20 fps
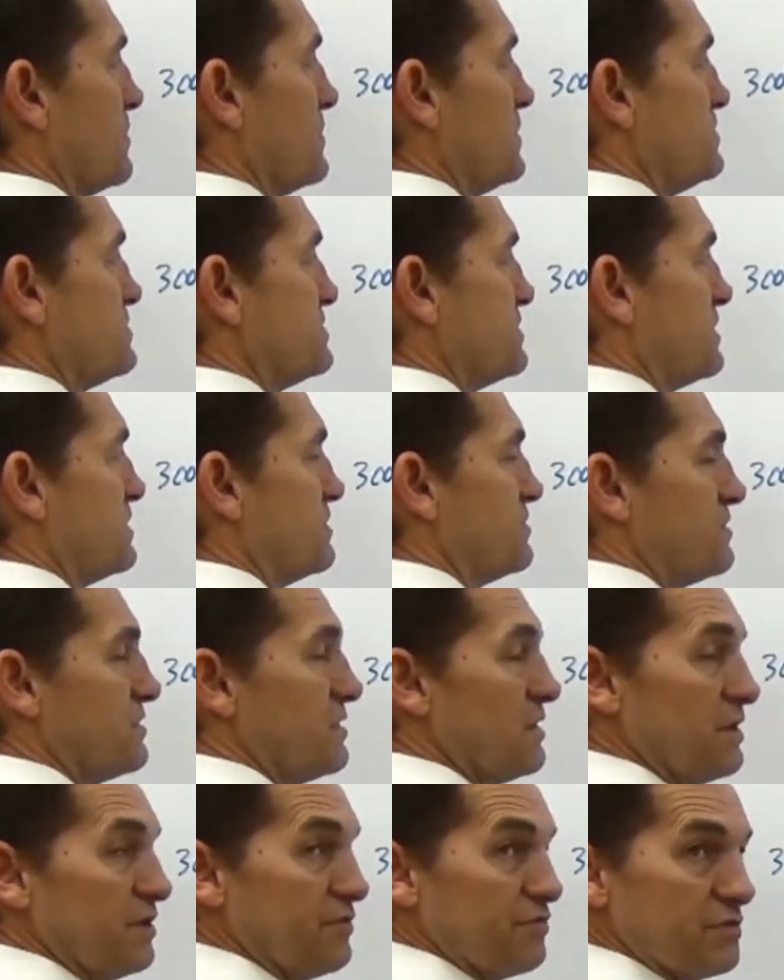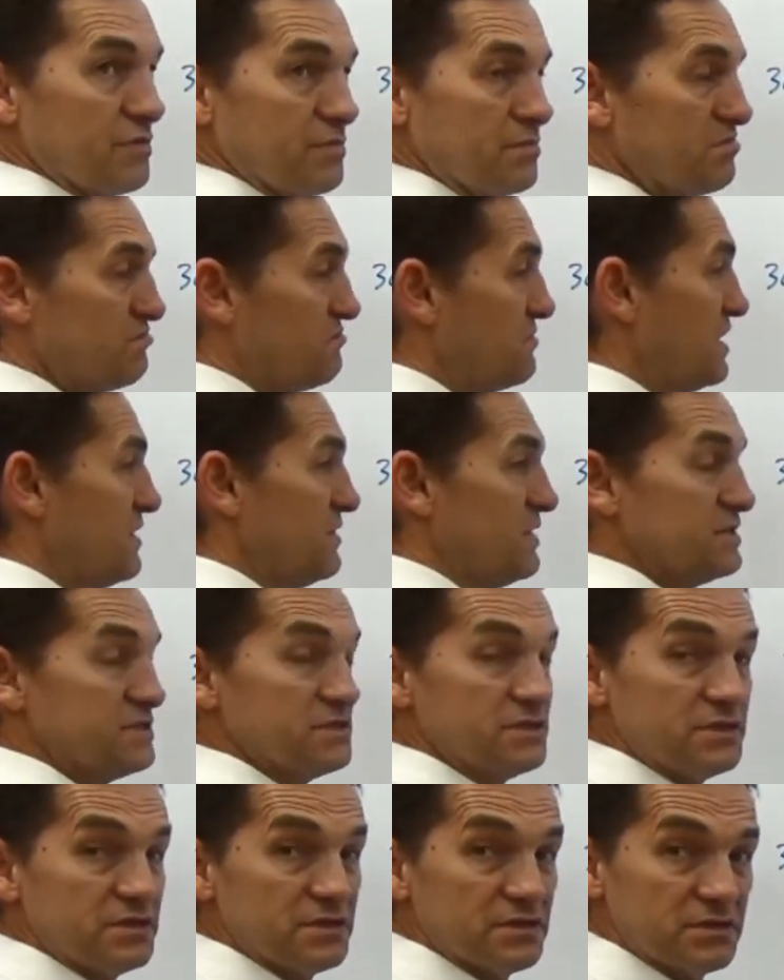is 111, and that's
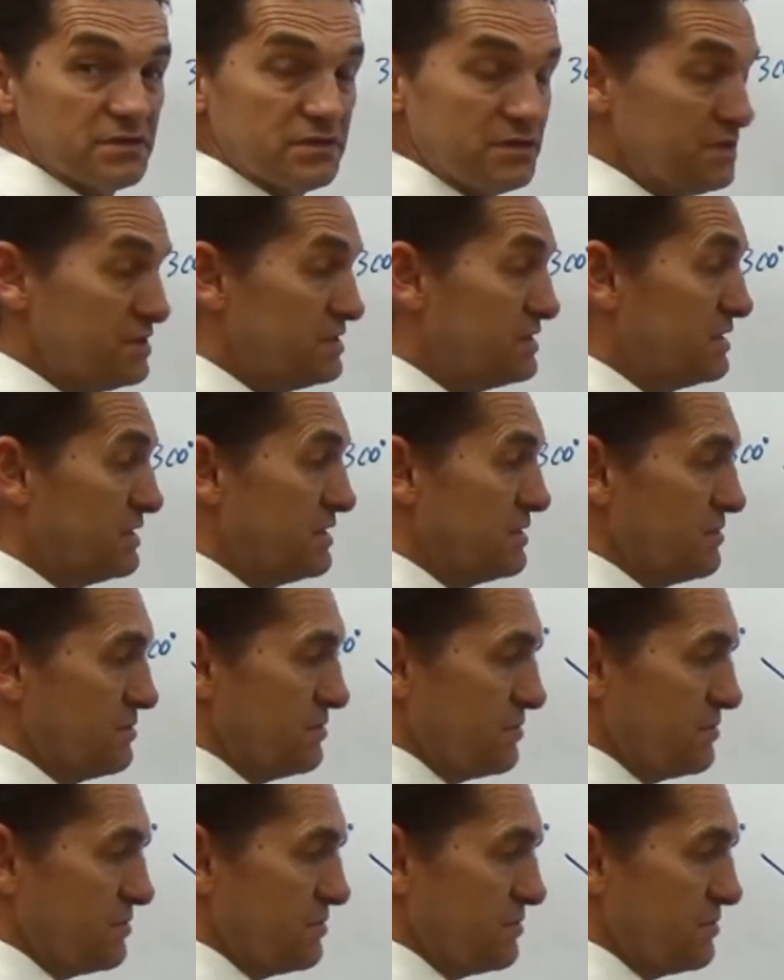it. You're done.